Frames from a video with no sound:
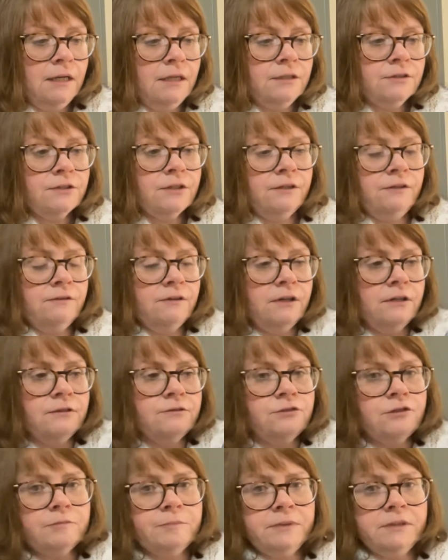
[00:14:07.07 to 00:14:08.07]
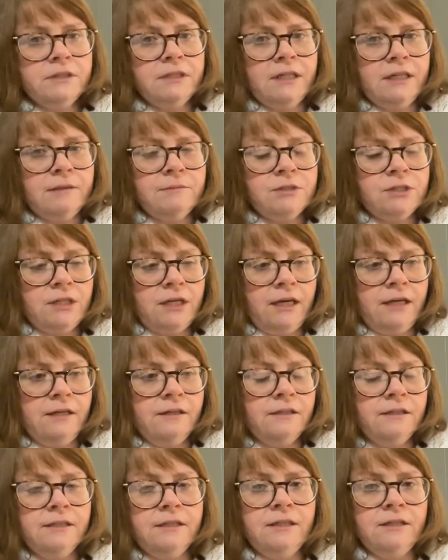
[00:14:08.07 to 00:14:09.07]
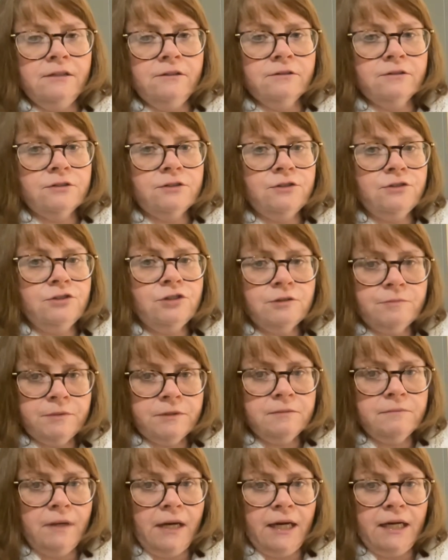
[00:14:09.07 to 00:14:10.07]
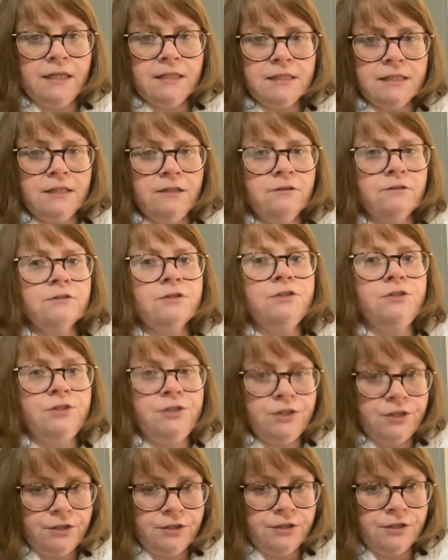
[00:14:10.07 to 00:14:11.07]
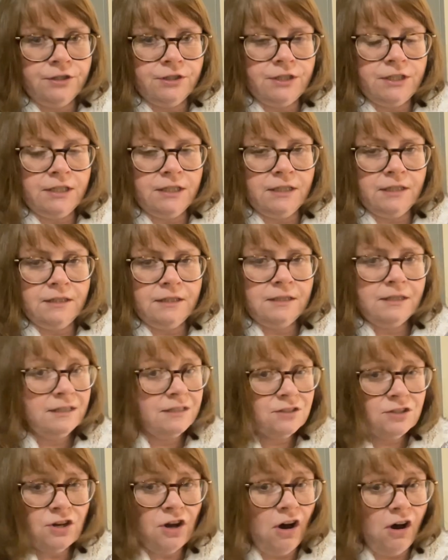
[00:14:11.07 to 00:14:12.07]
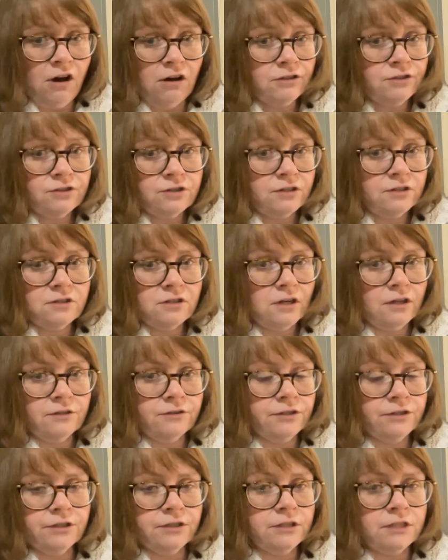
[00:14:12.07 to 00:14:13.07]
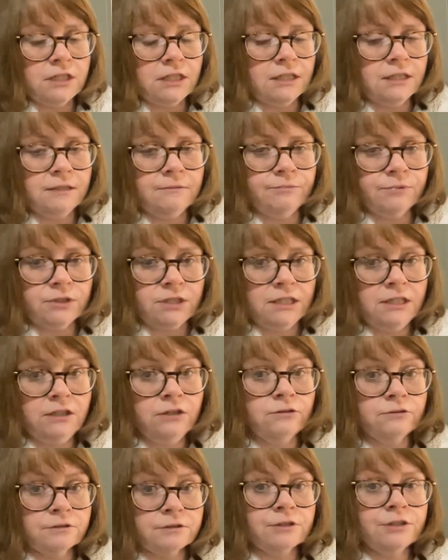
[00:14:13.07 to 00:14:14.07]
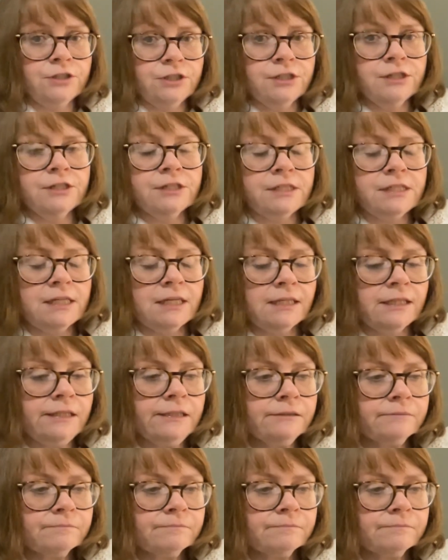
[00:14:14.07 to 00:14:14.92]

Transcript: So you've got double Limescale and it looks double mess, it looks dirty. It's not dirty, but it looks dirty.